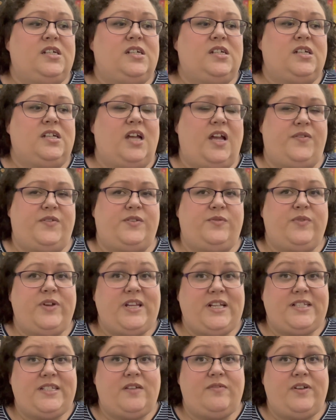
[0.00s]
I was
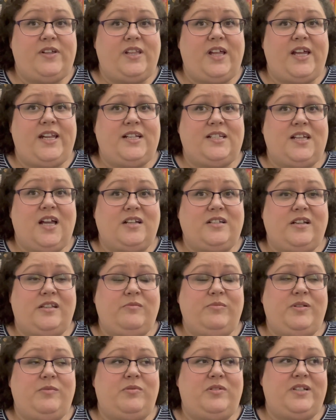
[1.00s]
reading stuff online and talked to other
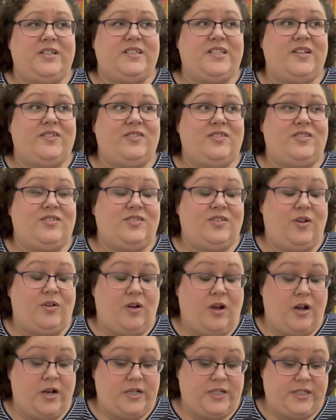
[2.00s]
people and it sounds so
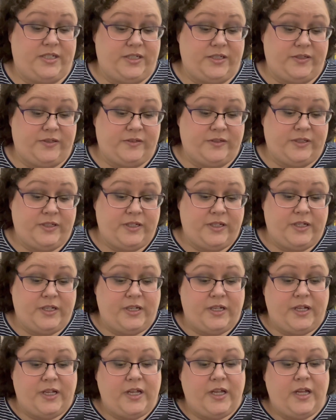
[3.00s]
hard to do.
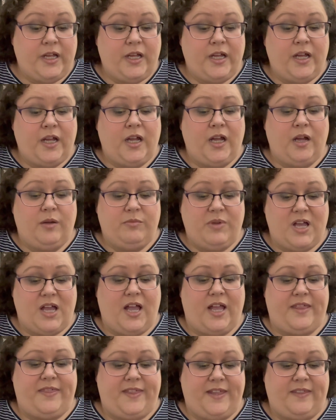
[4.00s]
But
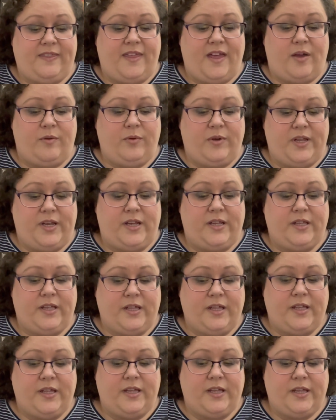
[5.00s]
I think that would
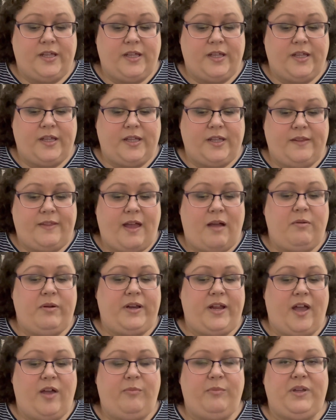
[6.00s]

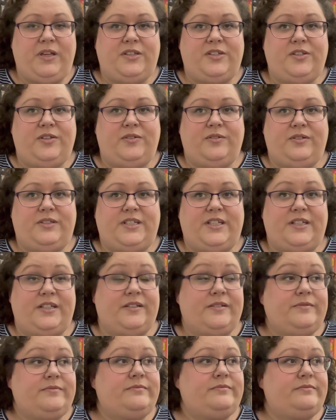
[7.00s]
help me too
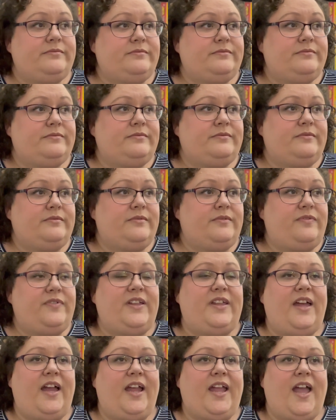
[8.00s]
to
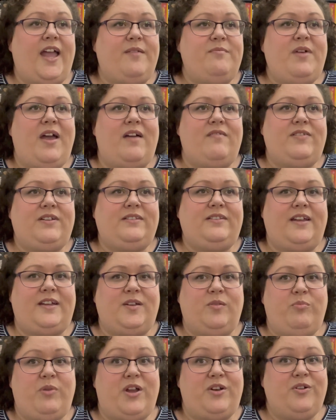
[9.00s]
feel like I'm having like a
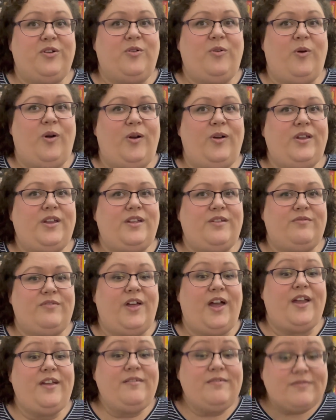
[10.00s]
better quality of
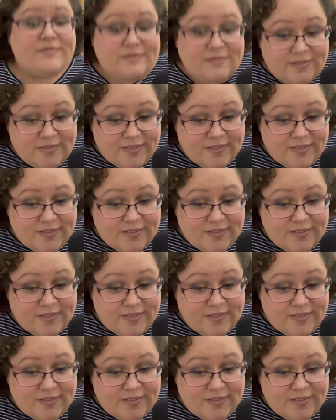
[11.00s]
life.